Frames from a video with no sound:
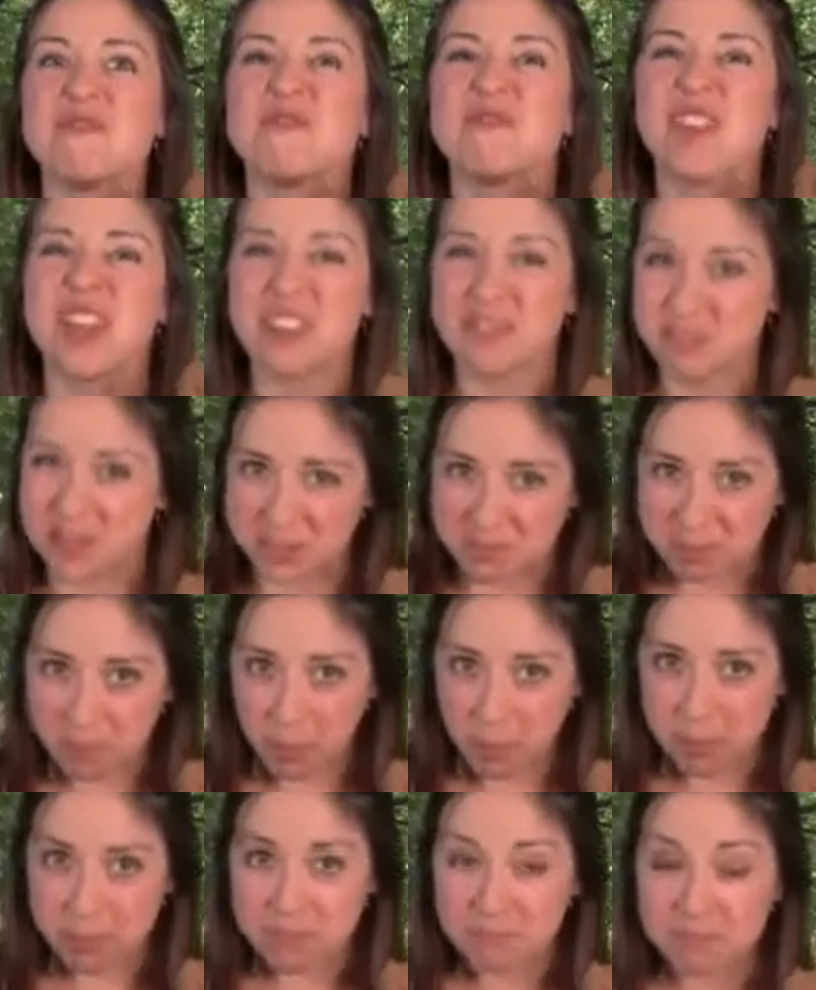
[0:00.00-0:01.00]
favorite,
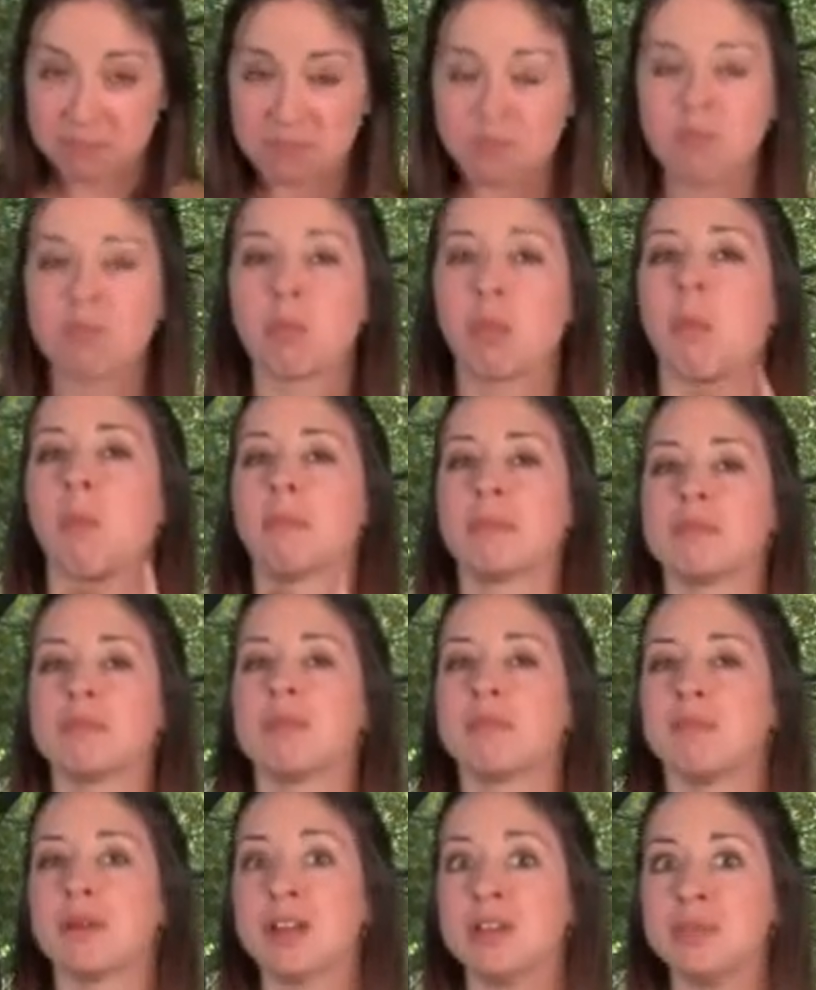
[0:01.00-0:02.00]

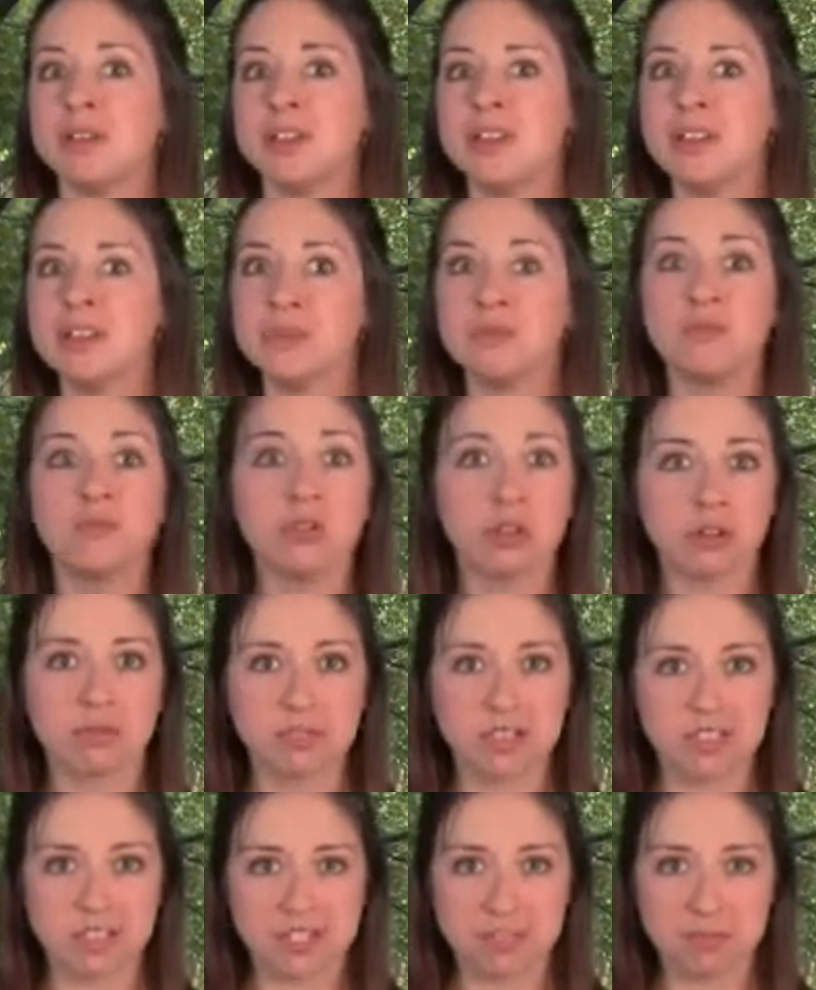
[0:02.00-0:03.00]
but I'm eating them for a
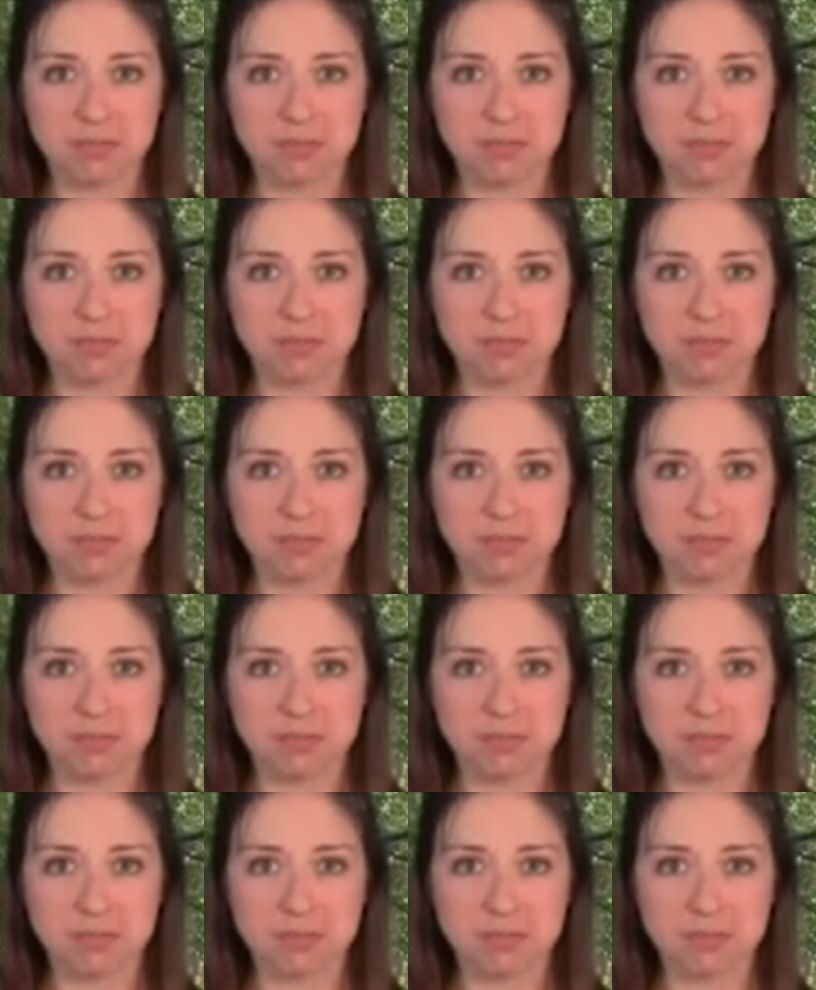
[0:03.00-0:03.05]
reason.